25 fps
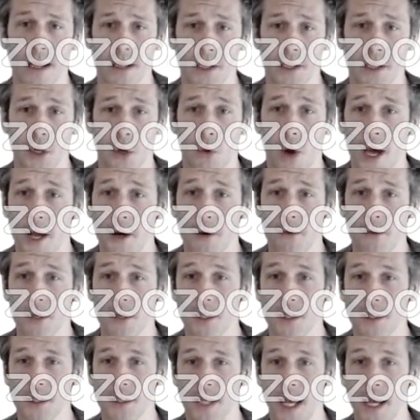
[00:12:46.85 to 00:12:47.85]
So why don't we
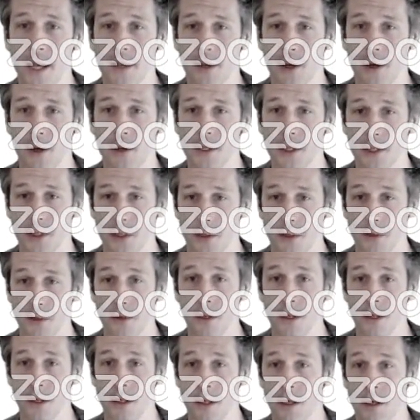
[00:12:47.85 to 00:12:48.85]
just take those
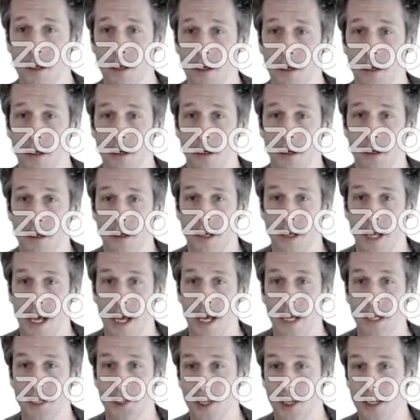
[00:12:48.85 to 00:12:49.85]
two
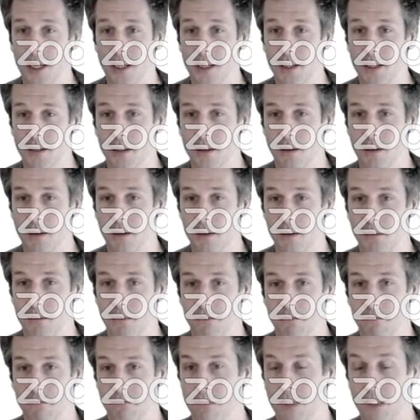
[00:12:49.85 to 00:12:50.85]
and just
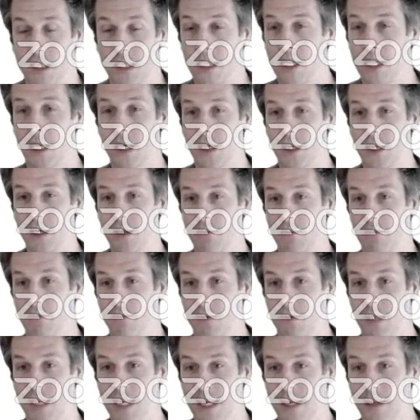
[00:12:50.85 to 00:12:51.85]
see
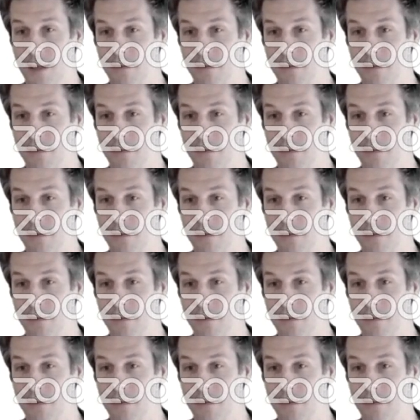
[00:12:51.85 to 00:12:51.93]
the